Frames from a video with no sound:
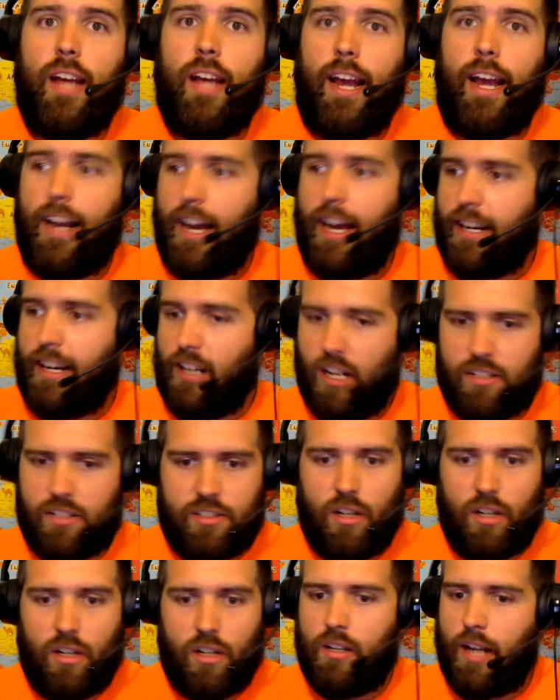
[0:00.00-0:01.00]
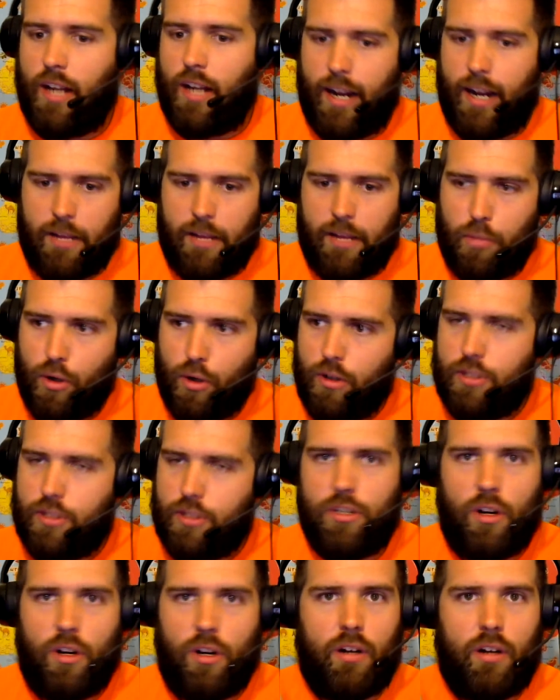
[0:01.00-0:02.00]
And I got started and I pushed
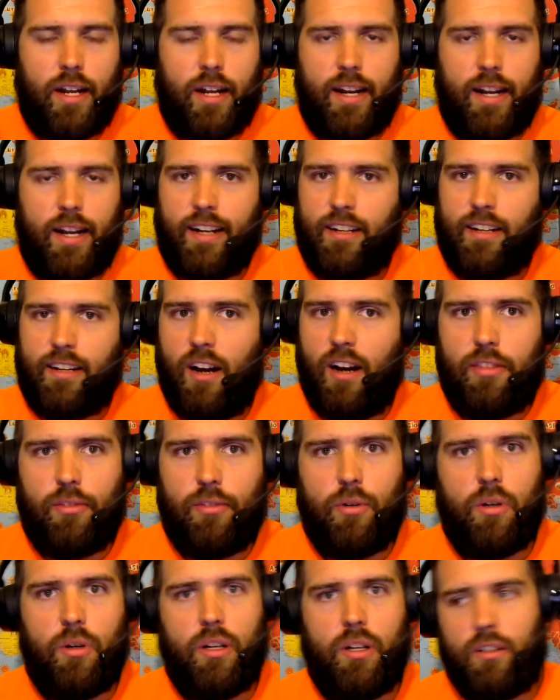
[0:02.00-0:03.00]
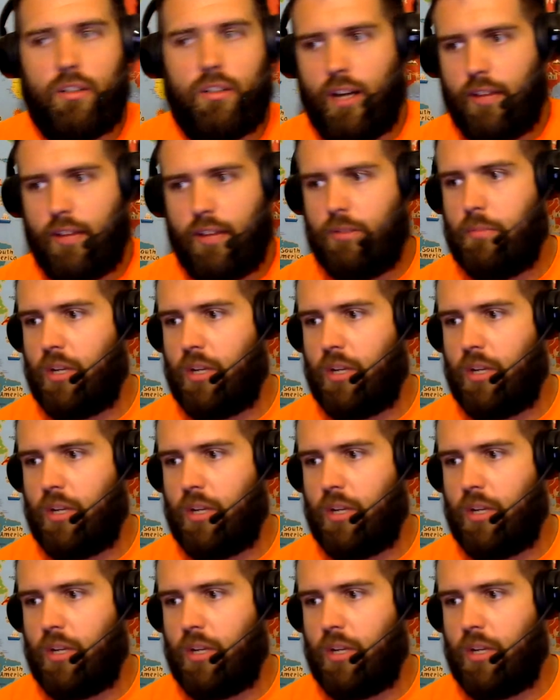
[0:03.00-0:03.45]
hard and I got through it, got through my